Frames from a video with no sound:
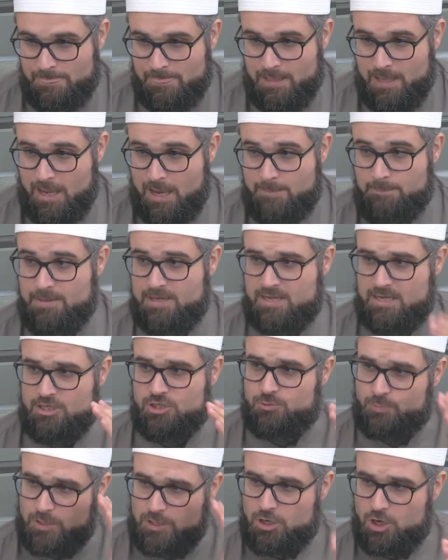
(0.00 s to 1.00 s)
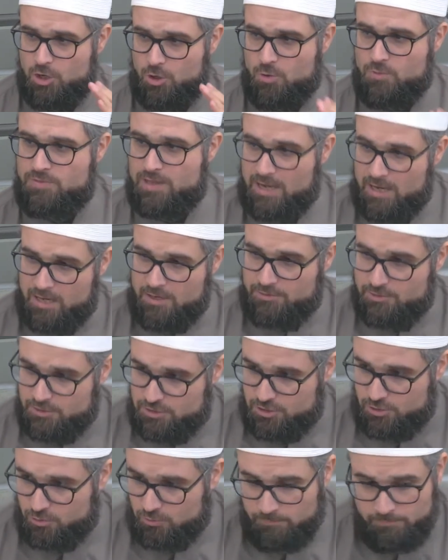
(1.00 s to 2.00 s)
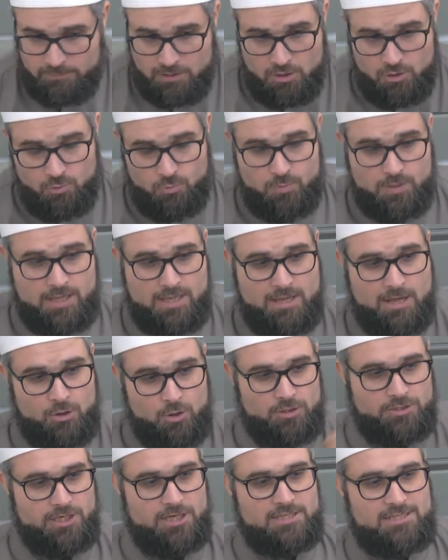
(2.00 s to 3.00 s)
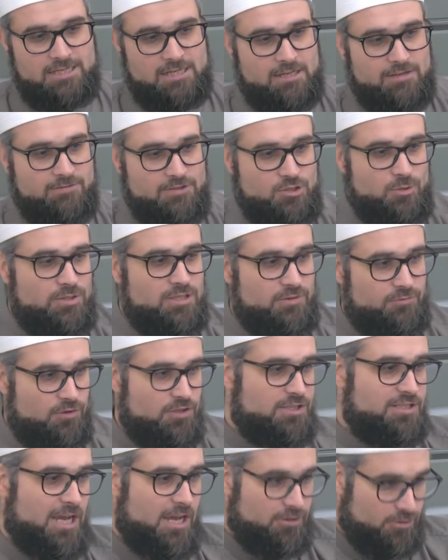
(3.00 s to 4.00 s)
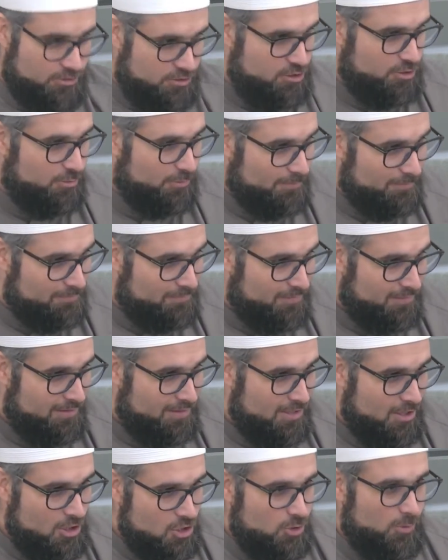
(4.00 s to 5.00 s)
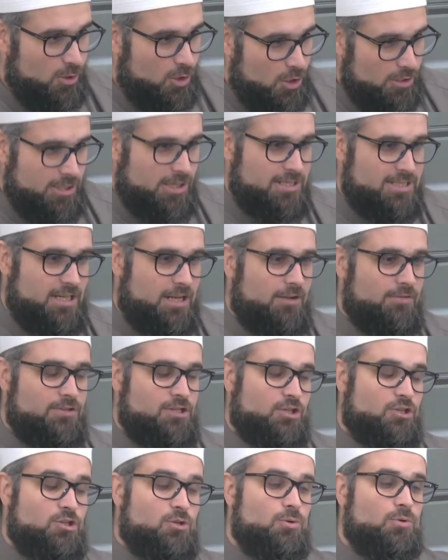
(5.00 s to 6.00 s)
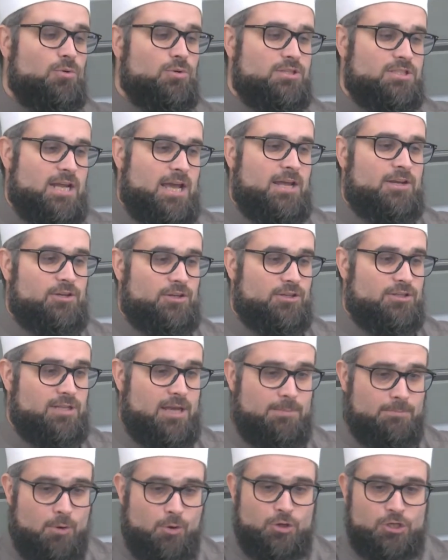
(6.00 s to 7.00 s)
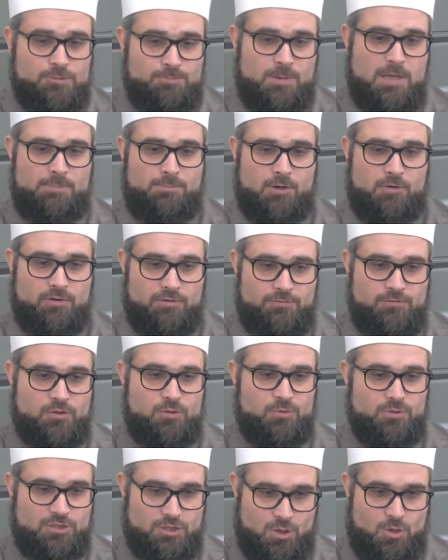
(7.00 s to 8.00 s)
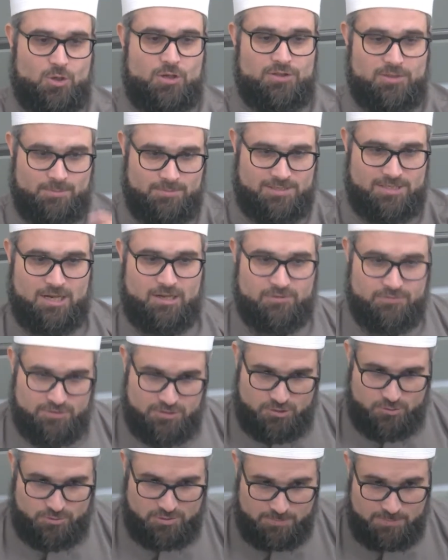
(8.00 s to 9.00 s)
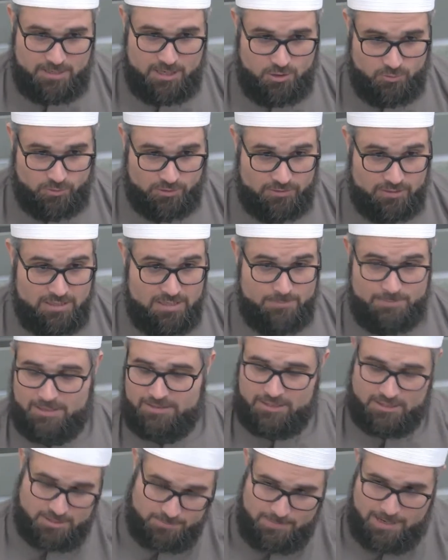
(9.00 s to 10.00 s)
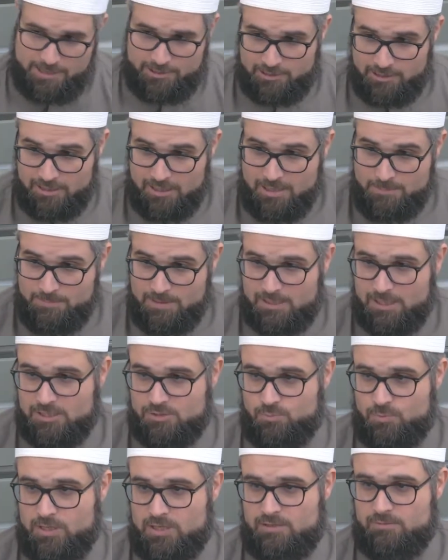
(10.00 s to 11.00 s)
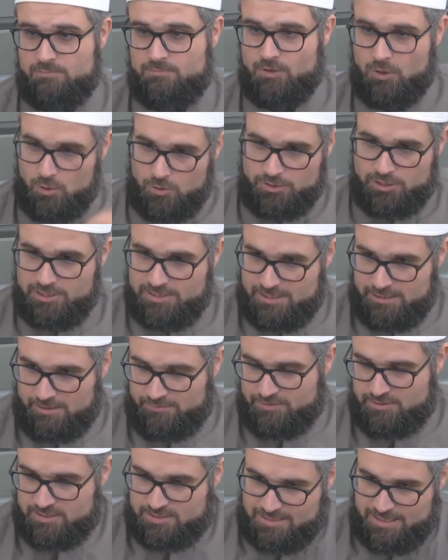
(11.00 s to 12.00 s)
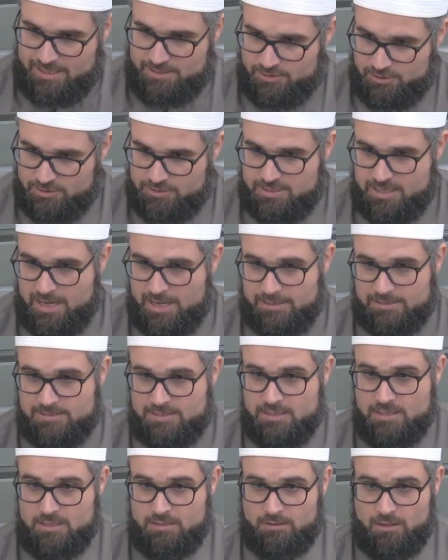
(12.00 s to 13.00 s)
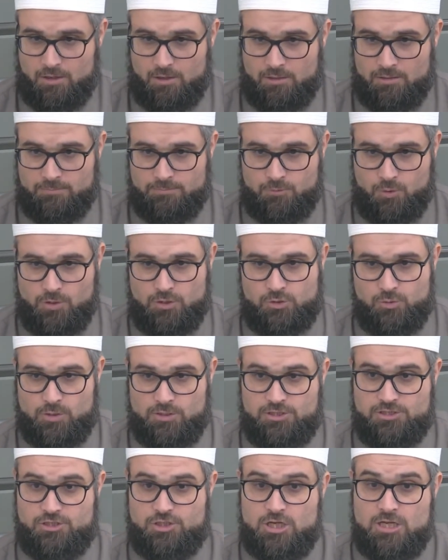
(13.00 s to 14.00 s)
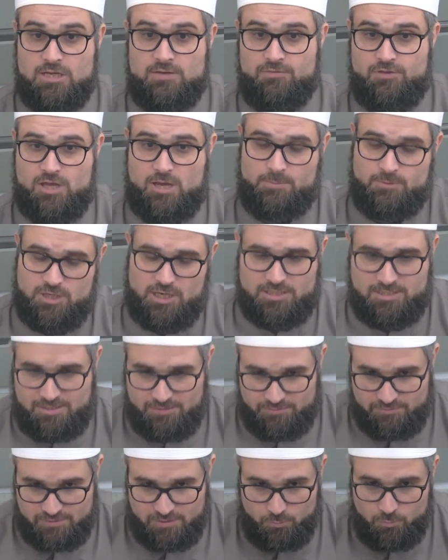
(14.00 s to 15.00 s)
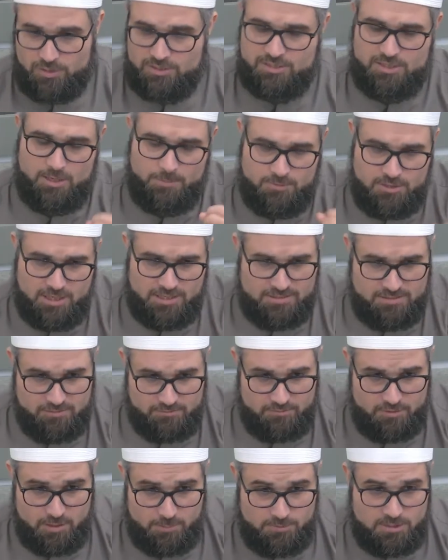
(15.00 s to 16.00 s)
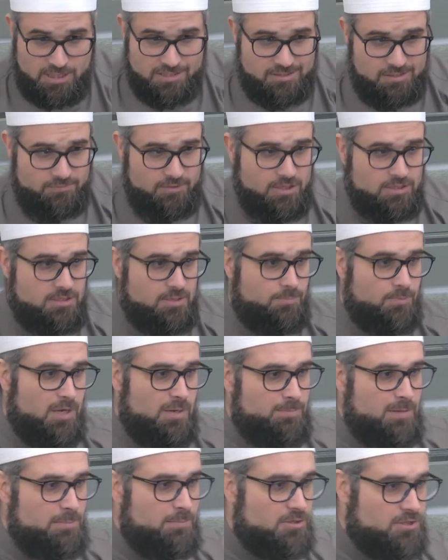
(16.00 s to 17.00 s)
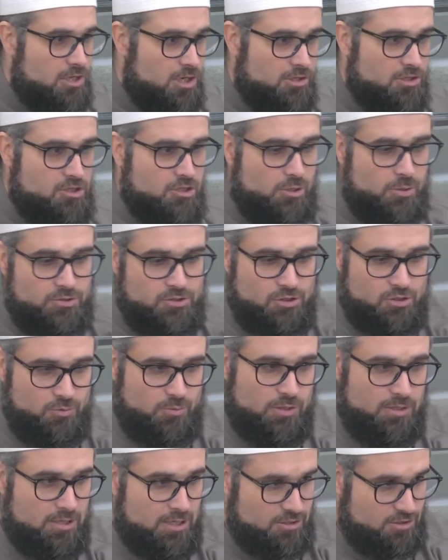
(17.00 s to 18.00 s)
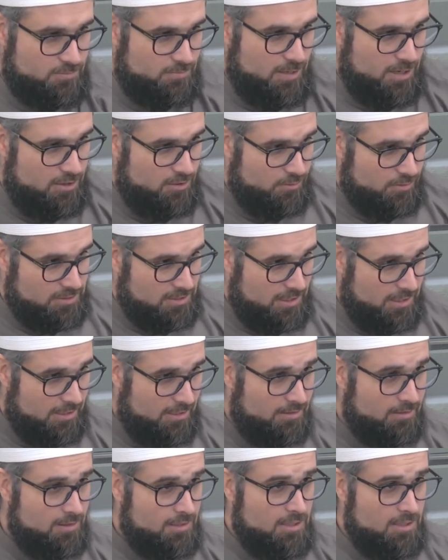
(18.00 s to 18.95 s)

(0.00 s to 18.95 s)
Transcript: And because we know that others do, we hold ourselves to a different standard too. So we hold ourselves to two standards that most people refuse to hold themselves to begin with. But it doesn't matter, because we hold ourselves to the standards that are going to achieve the objectives. What's the objective? The objective is to bring people's hearts closer to Allah subhanahu wa ta'ala.